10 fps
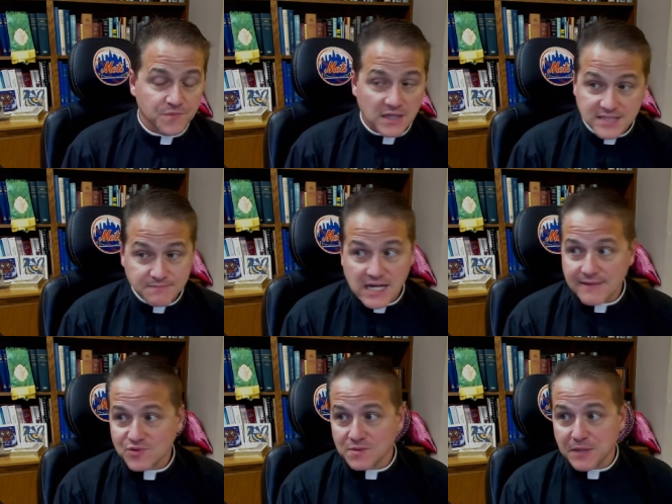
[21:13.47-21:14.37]

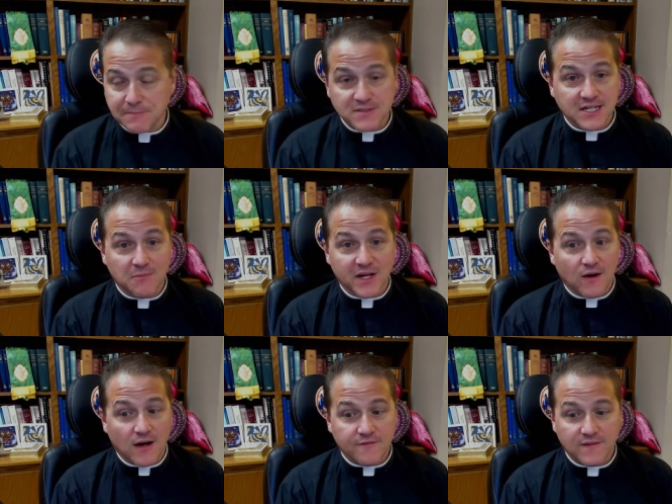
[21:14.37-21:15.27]
Sometimes when people tell me
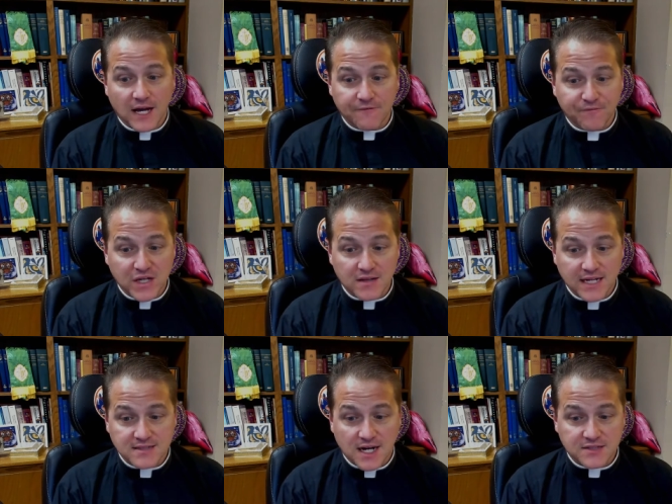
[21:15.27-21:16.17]
off, I feel like
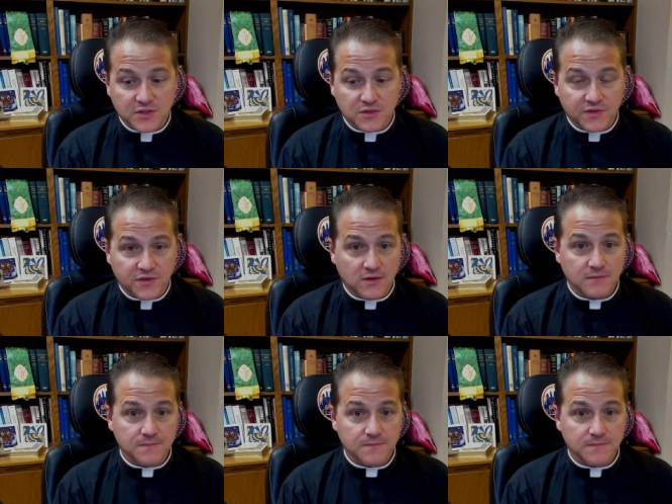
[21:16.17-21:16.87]
Dr. Luther.